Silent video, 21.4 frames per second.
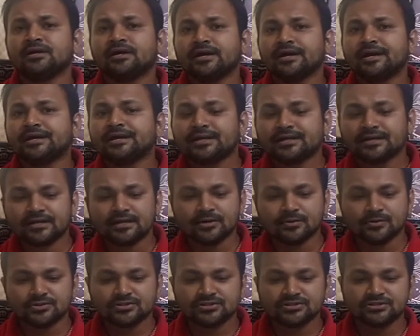It
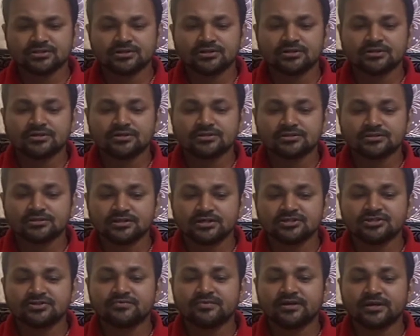includes
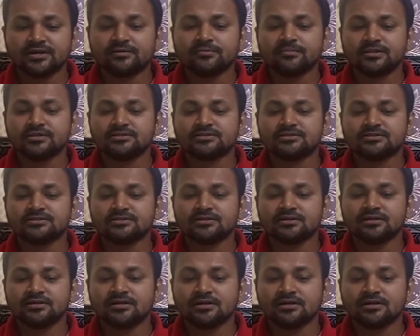such variables